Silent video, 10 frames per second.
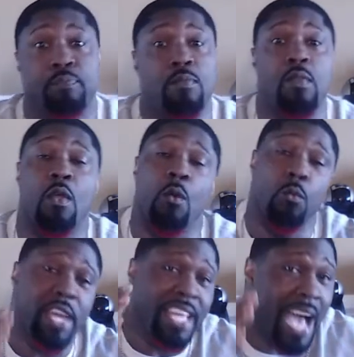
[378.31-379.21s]
Yes.
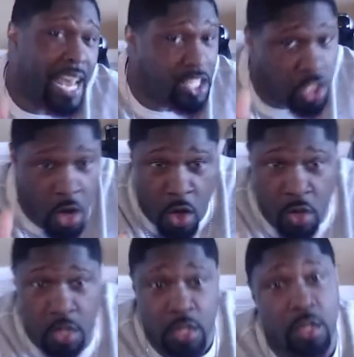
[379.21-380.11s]
We gotta
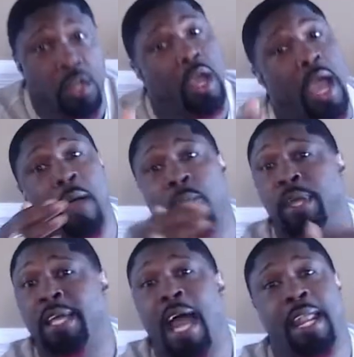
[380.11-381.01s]
talk, and
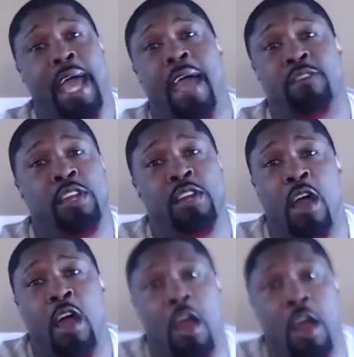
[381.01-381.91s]
we gotta have it in
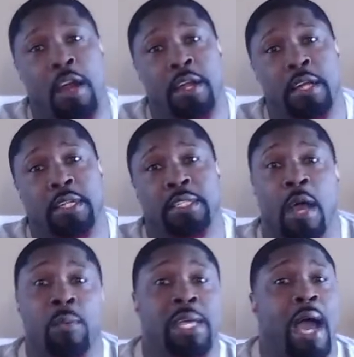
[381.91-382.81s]
our heart
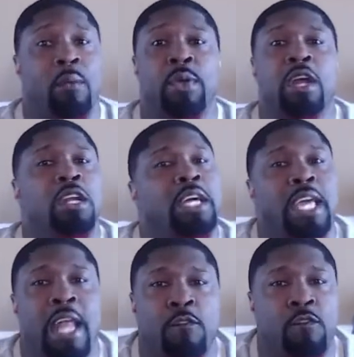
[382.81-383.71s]
that we are
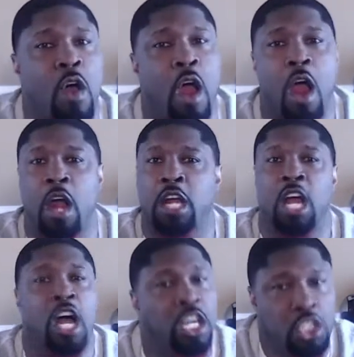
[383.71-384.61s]
looking out for
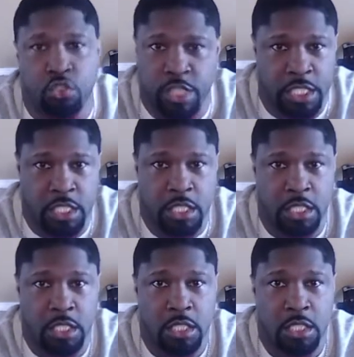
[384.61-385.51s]
our country.
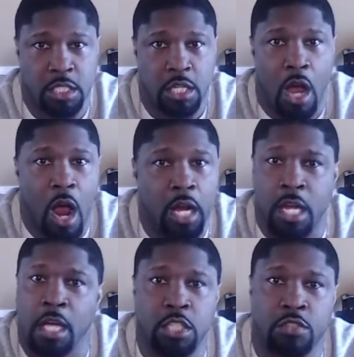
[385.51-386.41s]
Yes. Our
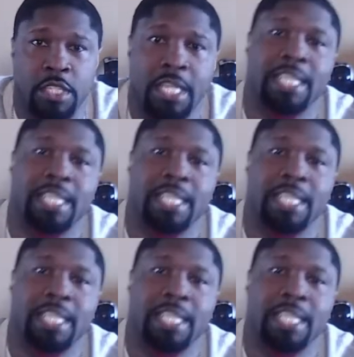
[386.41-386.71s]
country.